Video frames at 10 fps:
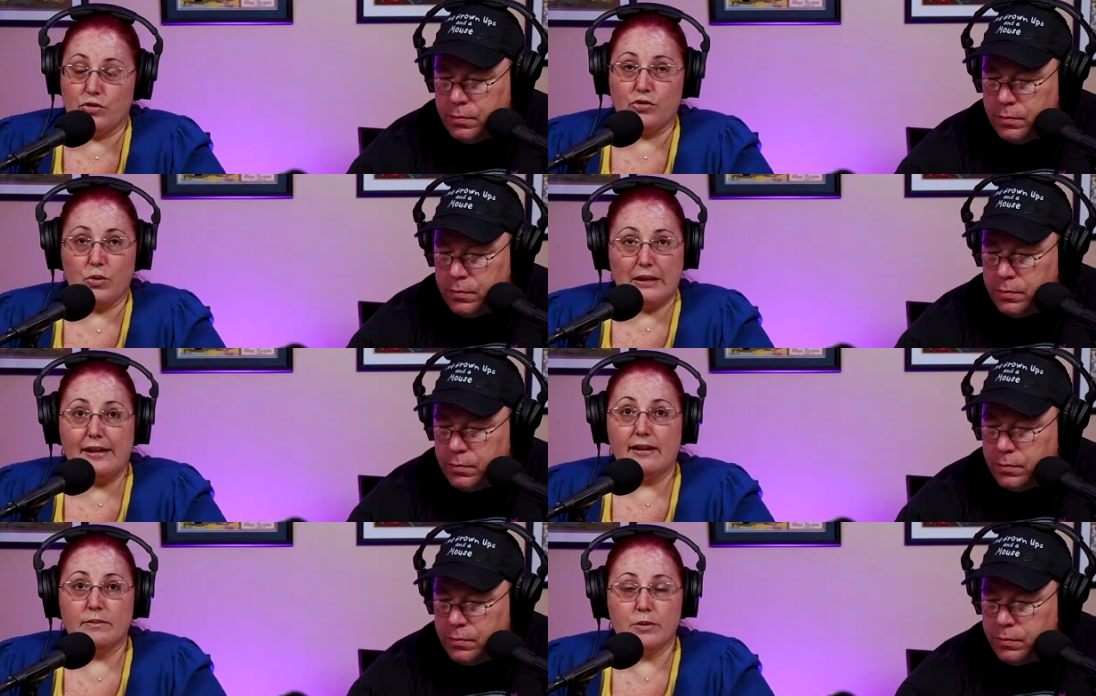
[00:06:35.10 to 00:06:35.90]
Speaker 1: du
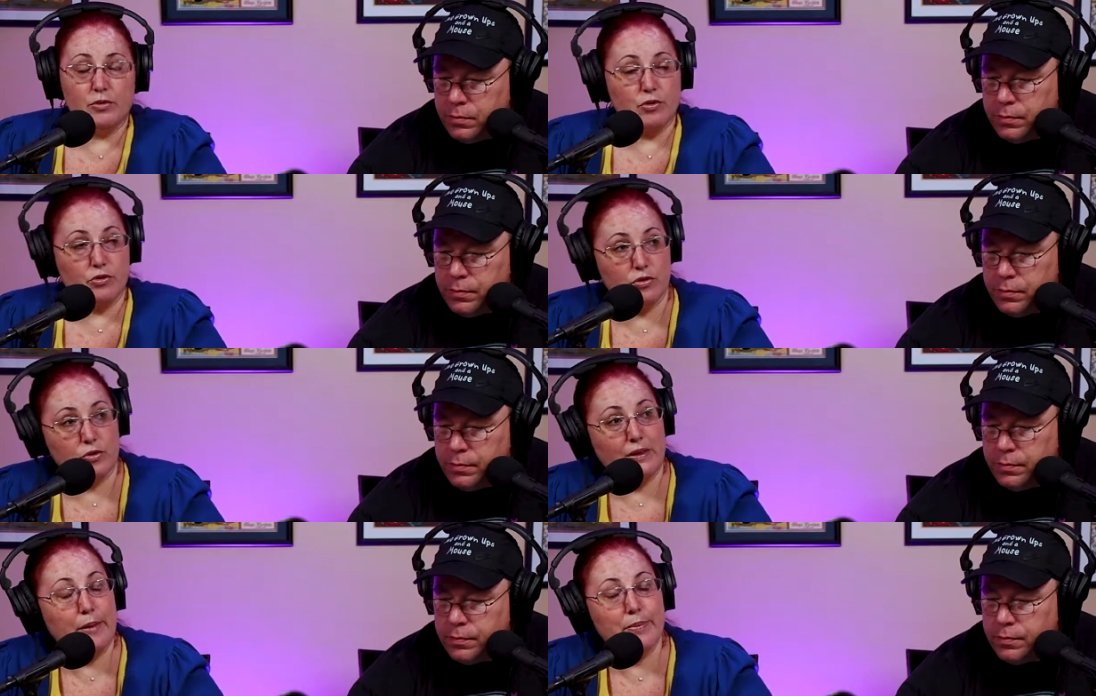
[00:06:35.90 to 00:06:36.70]
Soleil, the Cirque du
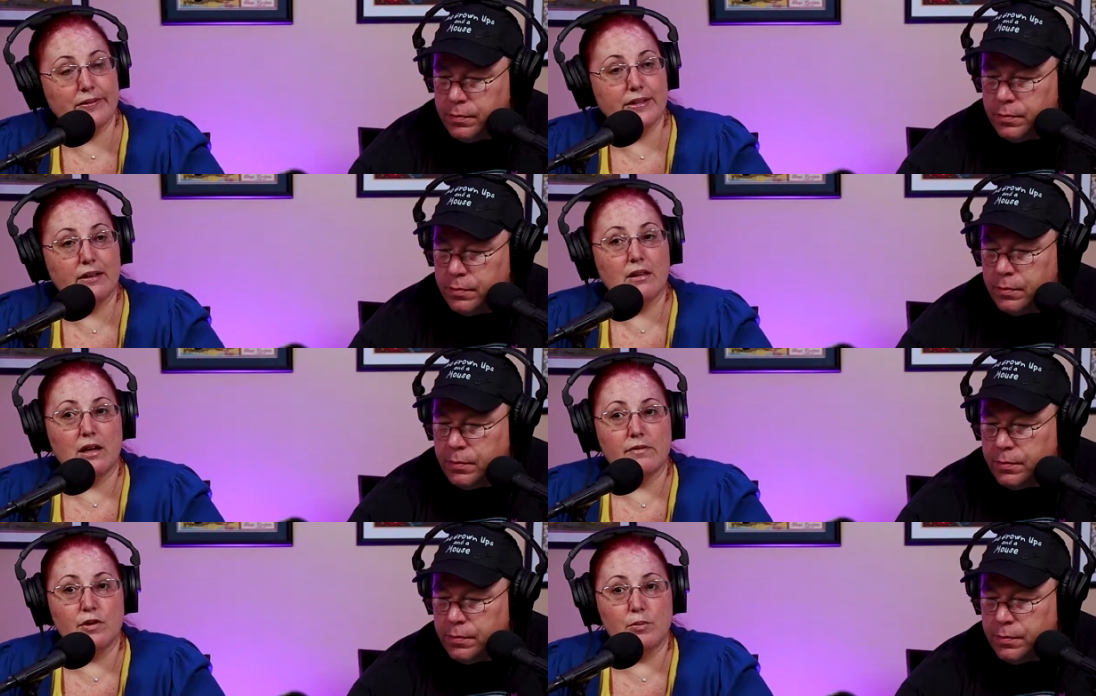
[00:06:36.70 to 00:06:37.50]
Soleil building. A
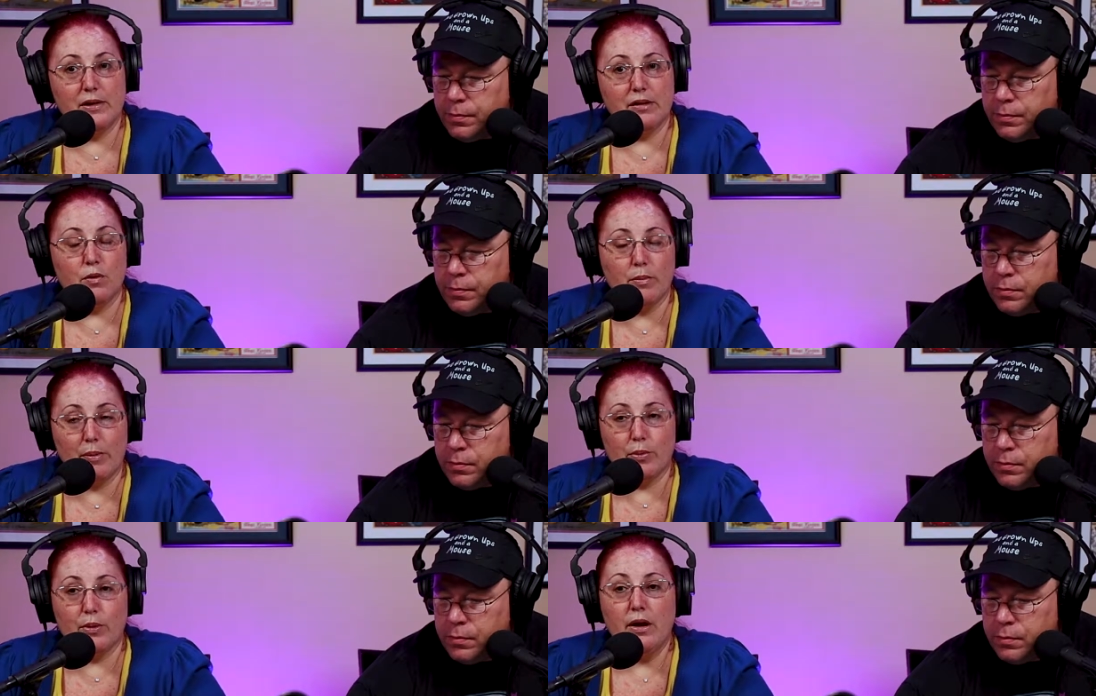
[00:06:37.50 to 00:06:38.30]
lot of you may
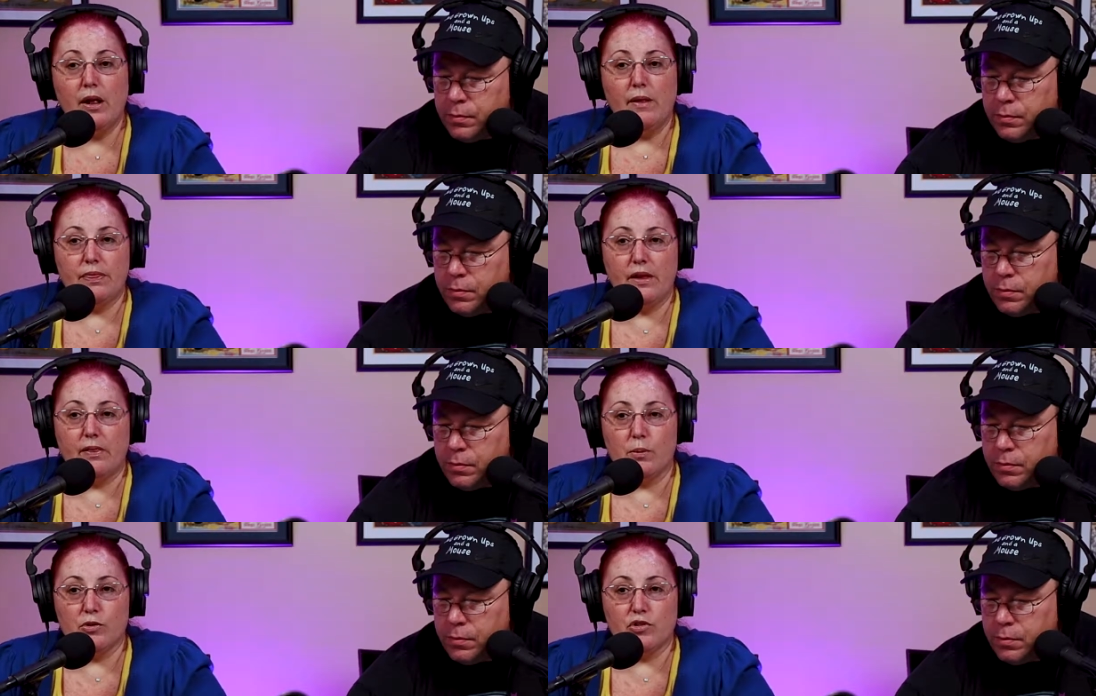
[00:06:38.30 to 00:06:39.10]
remember that
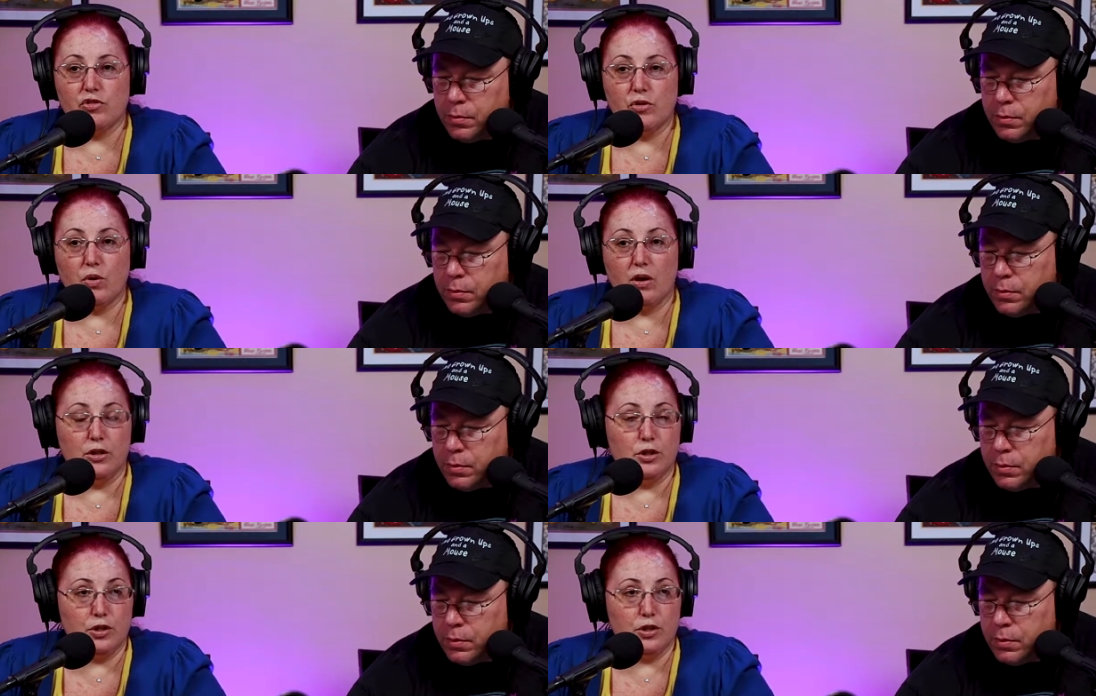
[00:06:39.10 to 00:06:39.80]
there was a show called La